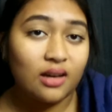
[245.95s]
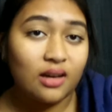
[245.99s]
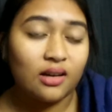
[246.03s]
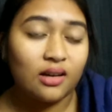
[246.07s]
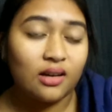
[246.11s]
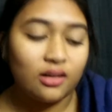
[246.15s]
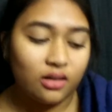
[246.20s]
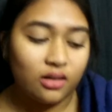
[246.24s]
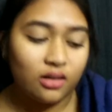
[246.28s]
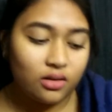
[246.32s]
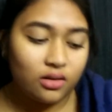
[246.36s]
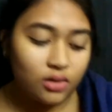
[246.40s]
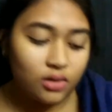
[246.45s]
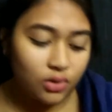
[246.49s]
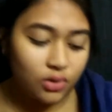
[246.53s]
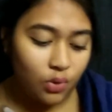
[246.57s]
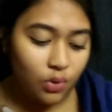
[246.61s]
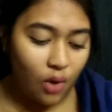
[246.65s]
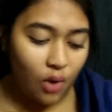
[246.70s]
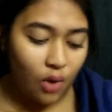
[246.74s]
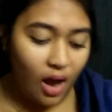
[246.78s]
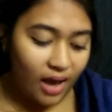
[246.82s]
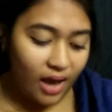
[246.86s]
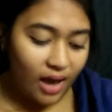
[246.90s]
color,
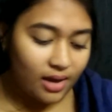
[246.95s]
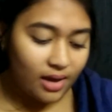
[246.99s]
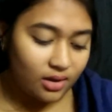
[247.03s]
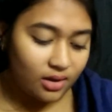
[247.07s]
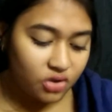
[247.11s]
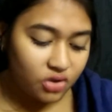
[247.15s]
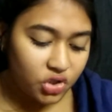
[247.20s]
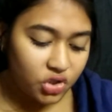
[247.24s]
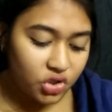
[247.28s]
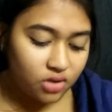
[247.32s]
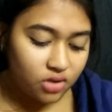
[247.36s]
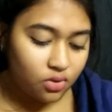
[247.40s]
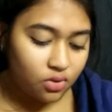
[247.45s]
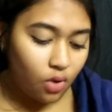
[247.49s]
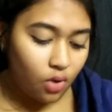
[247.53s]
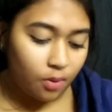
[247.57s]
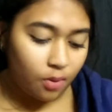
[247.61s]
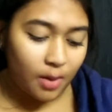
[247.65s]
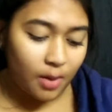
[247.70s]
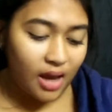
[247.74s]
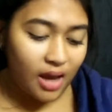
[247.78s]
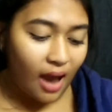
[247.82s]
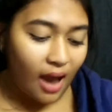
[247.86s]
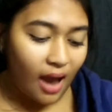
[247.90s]
so I just
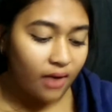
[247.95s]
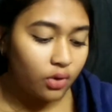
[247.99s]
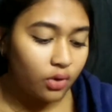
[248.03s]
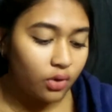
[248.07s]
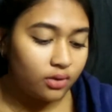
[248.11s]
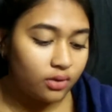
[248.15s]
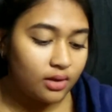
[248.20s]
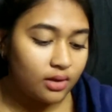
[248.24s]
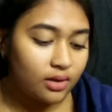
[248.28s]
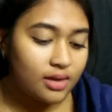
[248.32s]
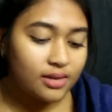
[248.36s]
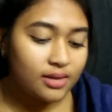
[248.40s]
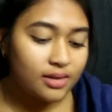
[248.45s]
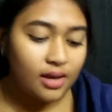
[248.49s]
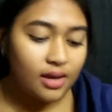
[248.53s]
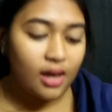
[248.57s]
got my hand on this.